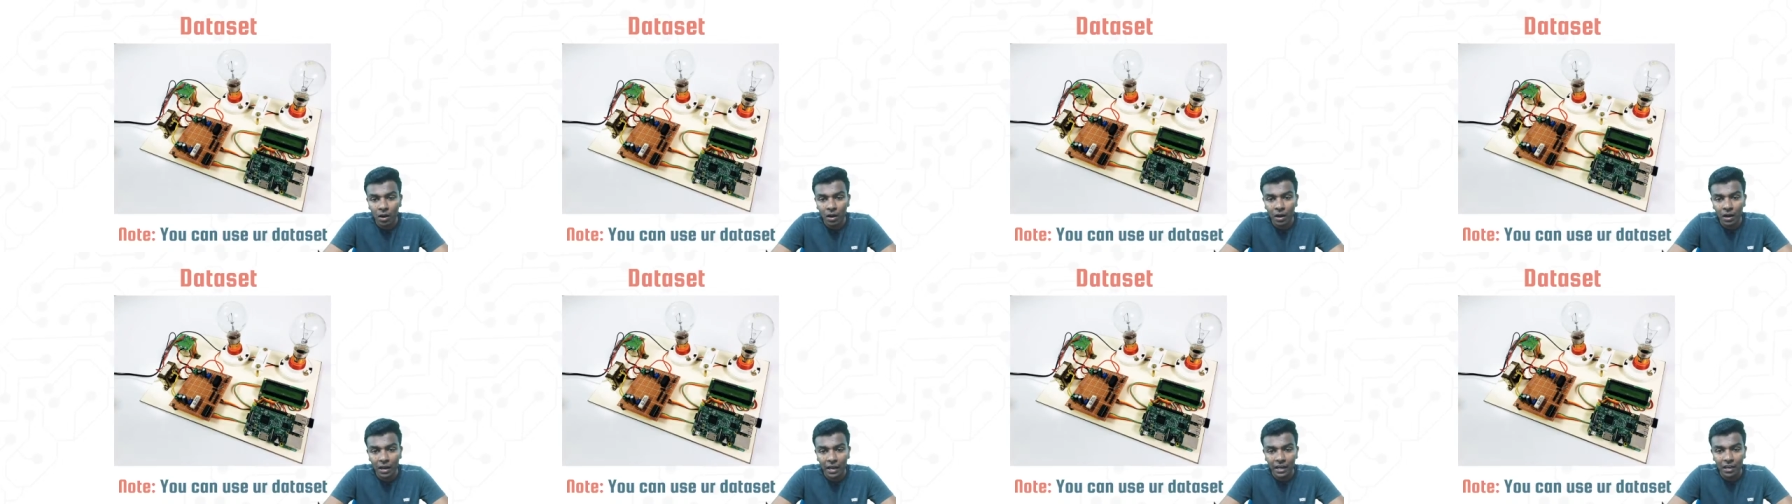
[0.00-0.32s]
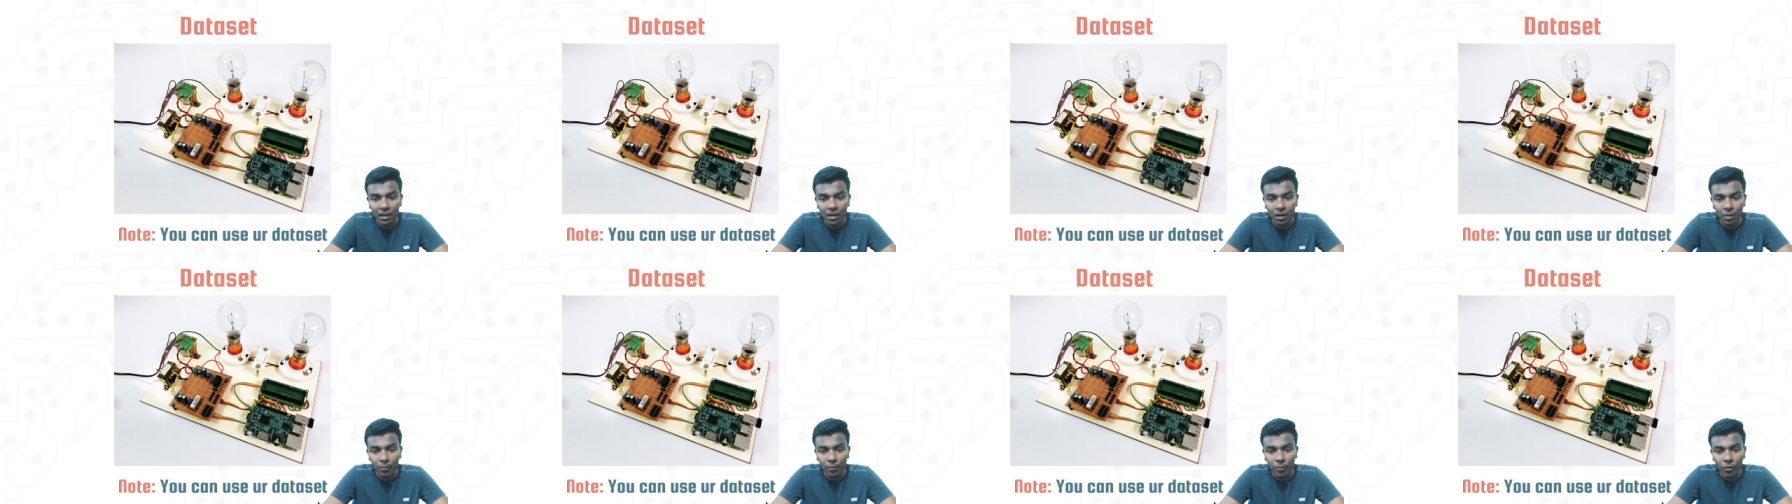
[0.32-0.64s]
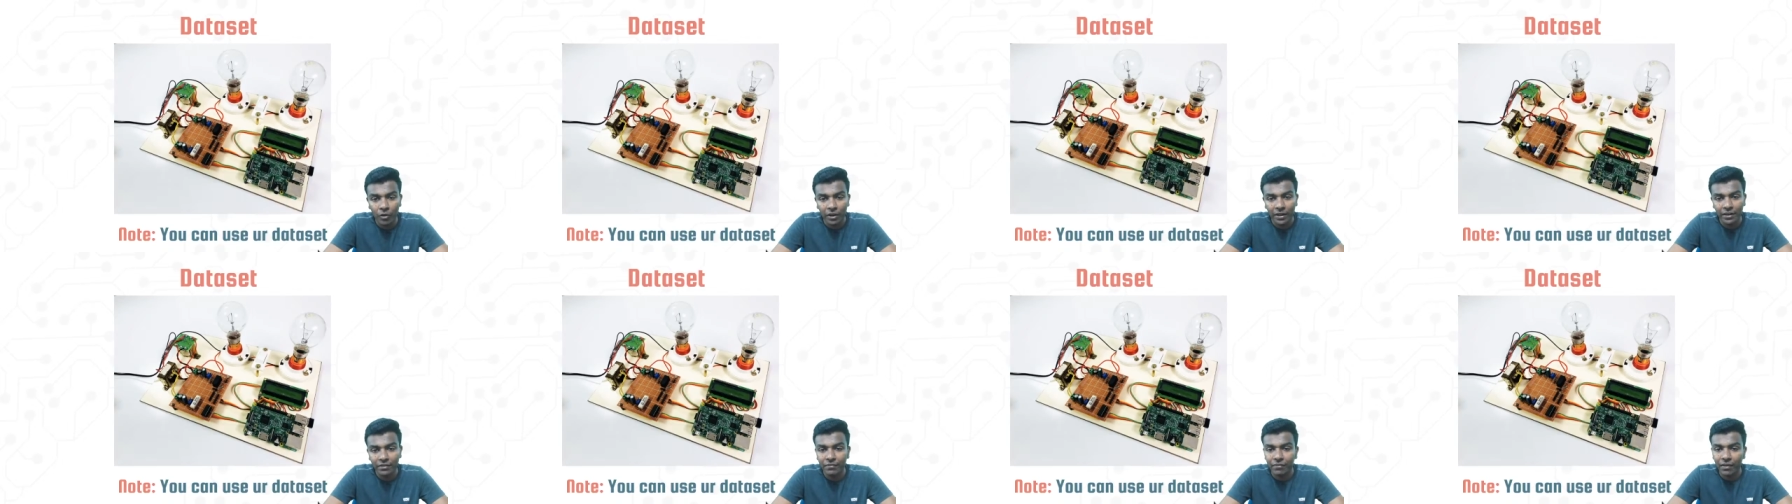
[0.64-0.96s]
like a
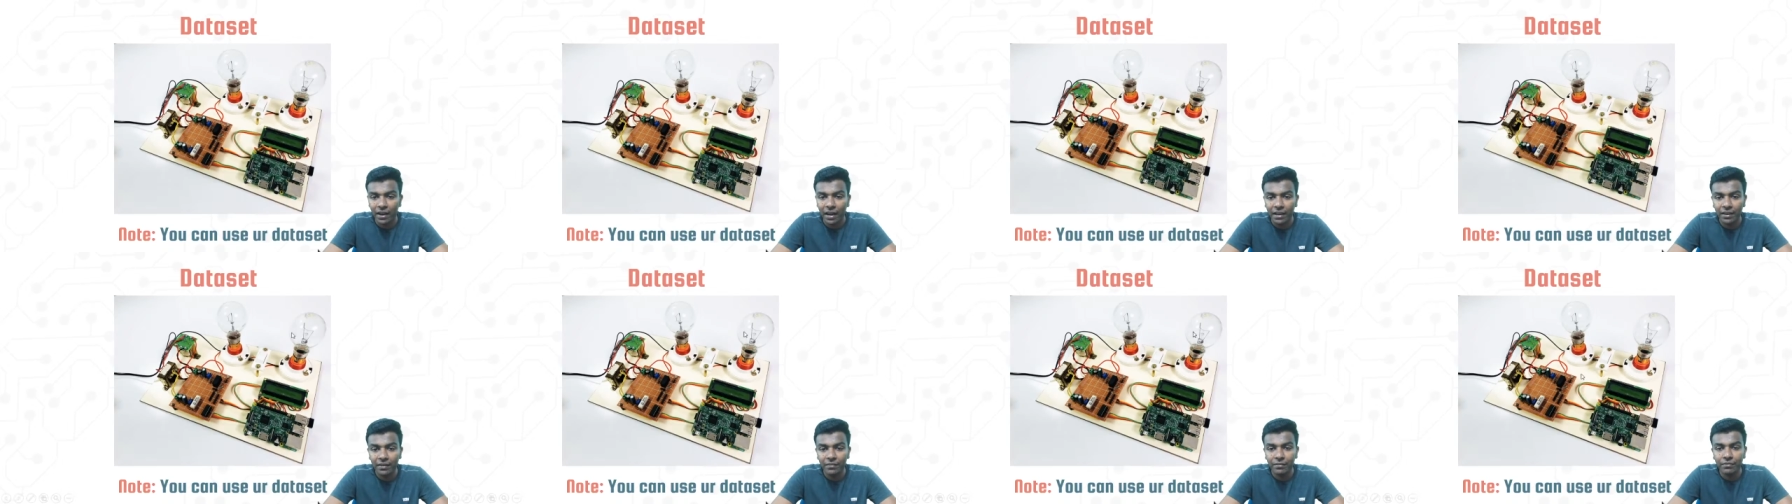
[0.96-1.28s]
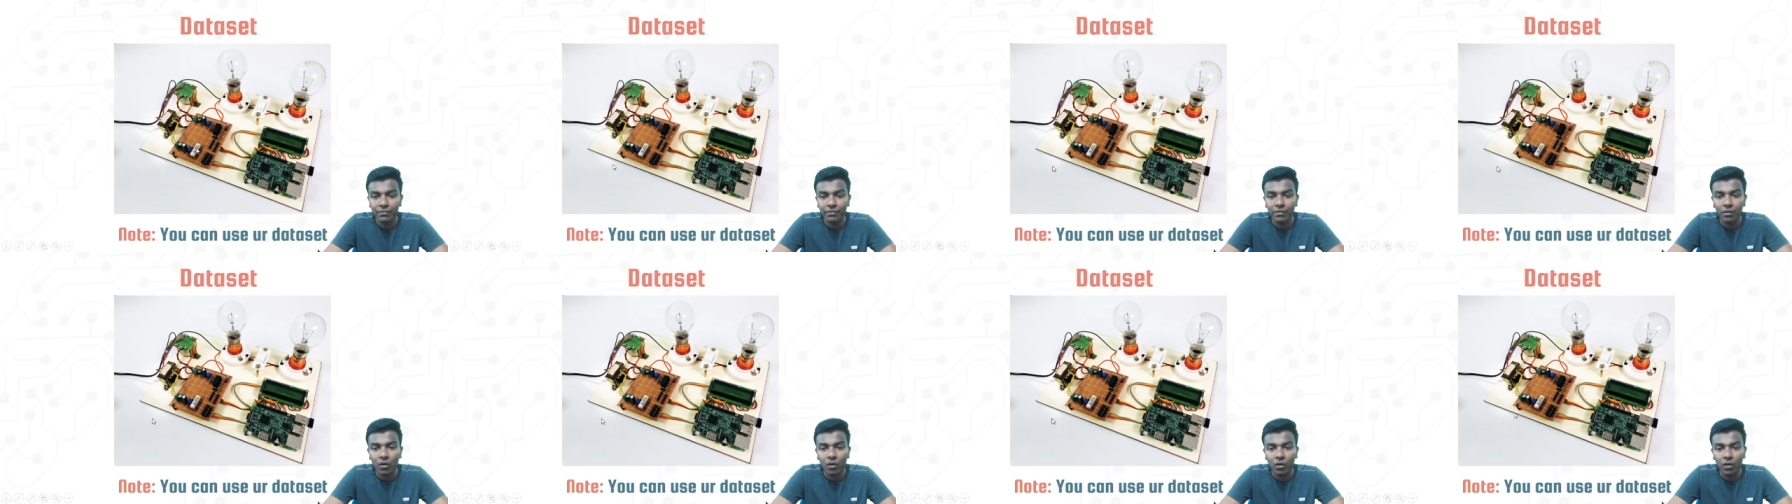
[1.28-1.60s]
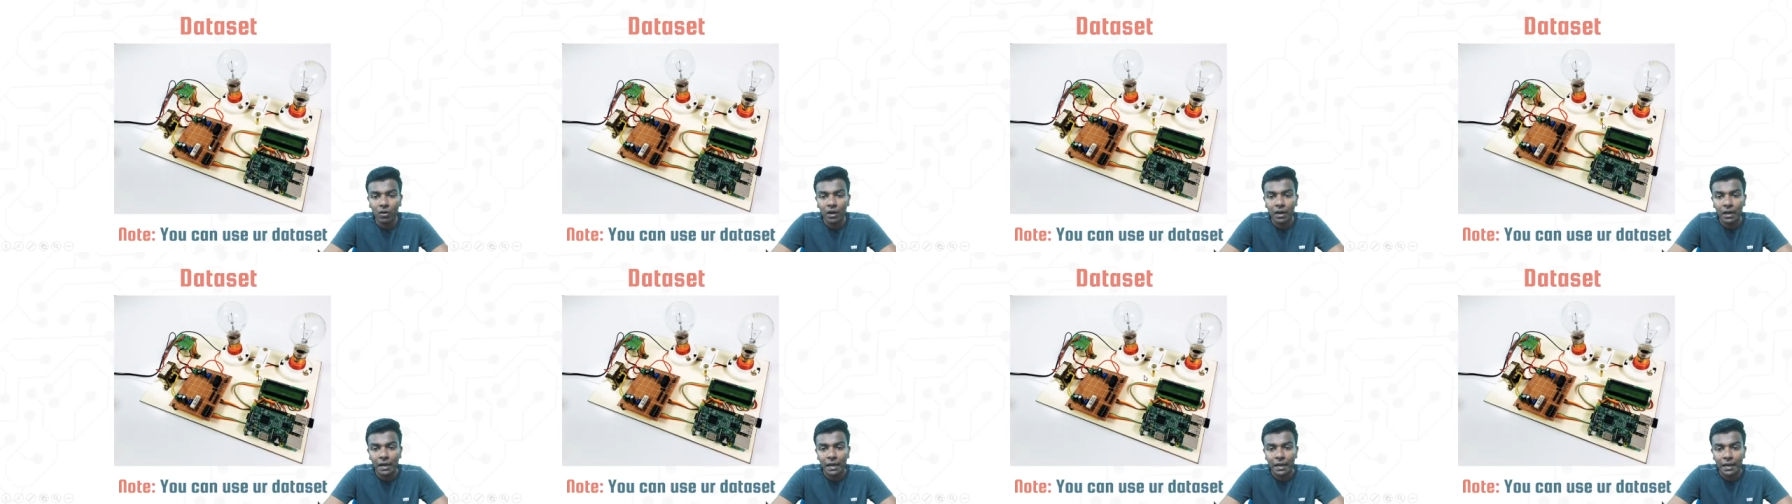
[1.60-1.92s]
0.5
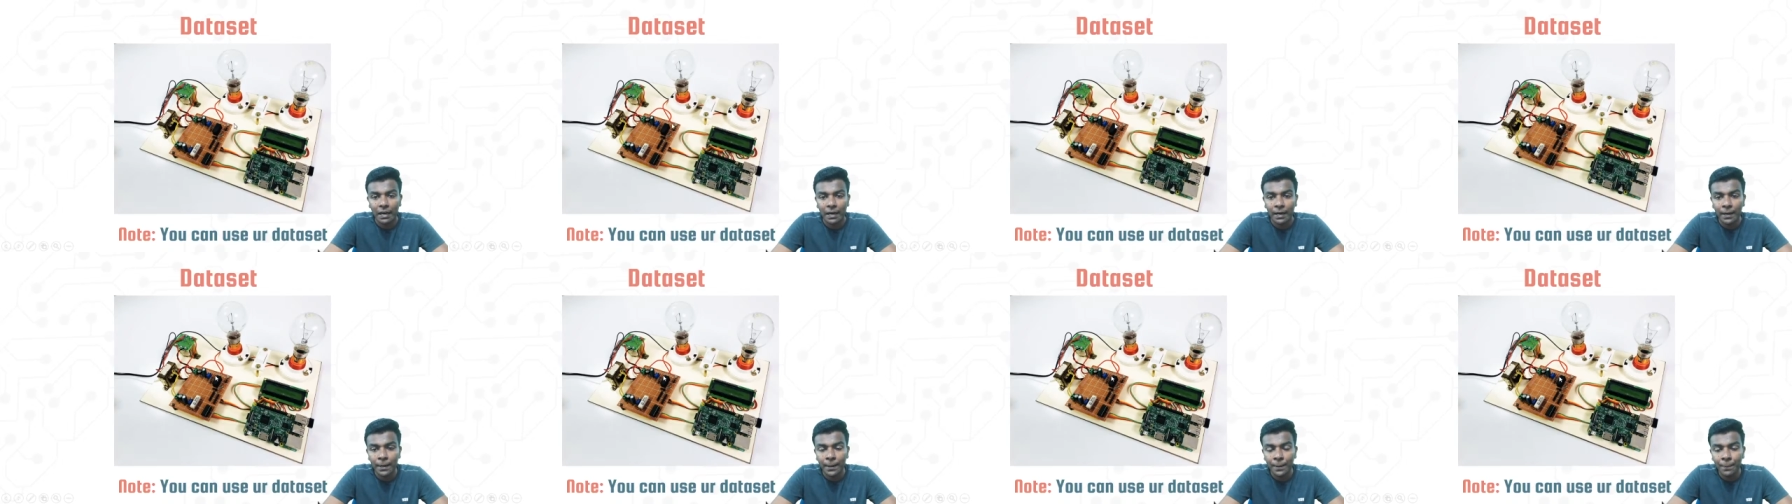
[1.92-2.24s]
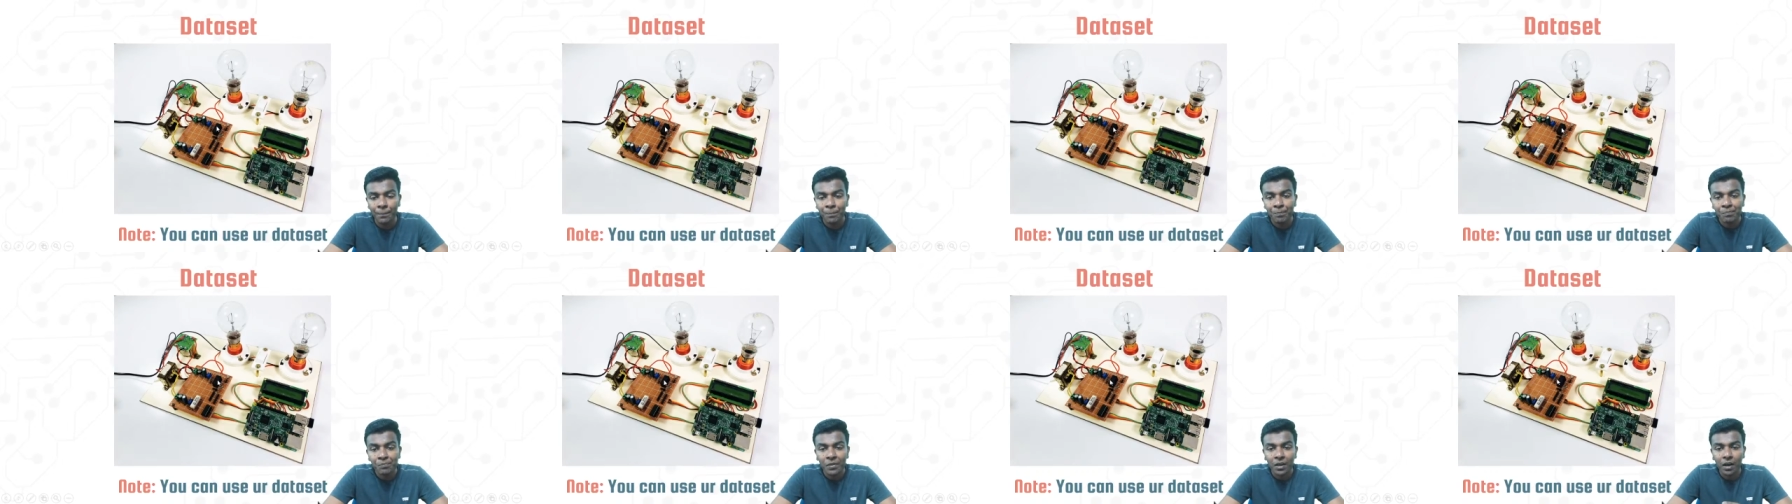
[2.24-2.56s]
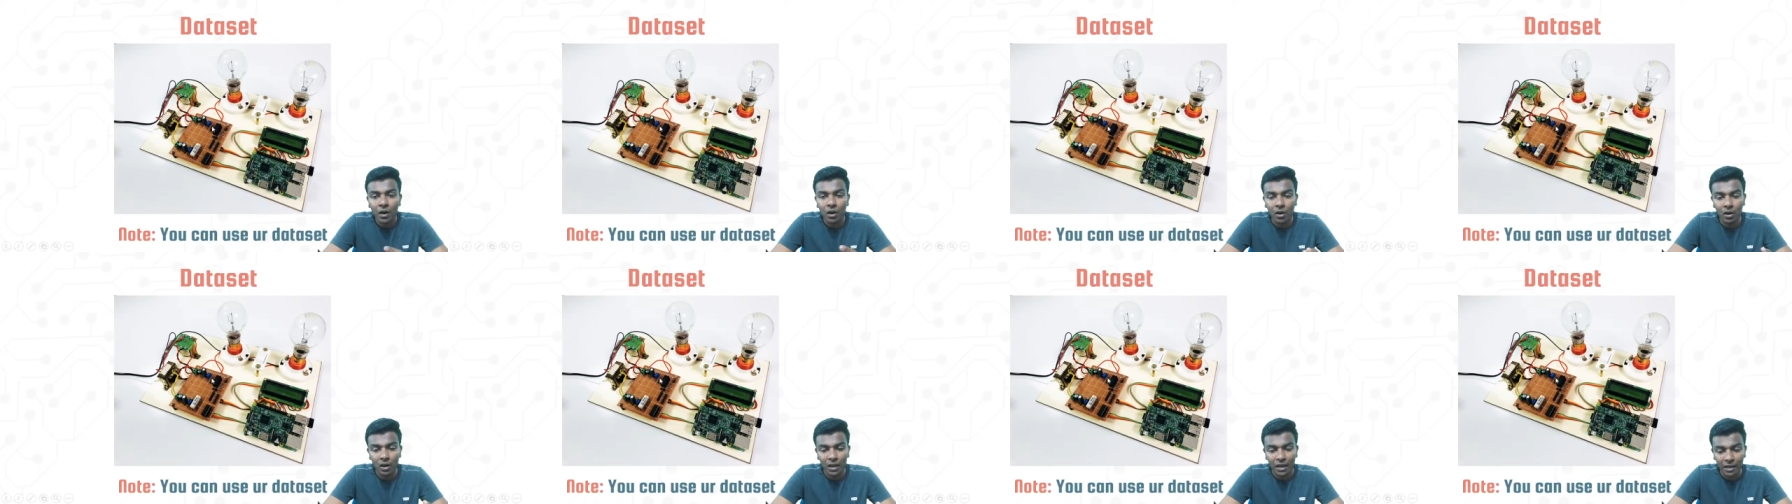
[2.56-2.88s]
or
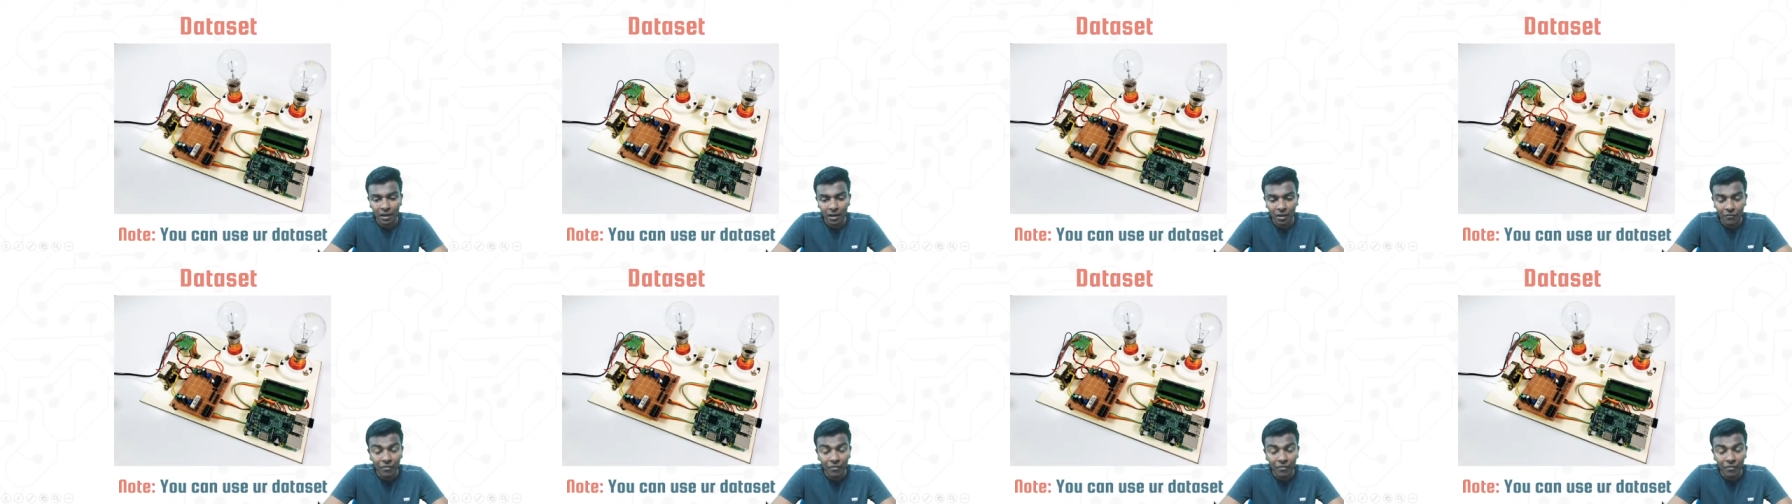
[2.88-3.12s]
like a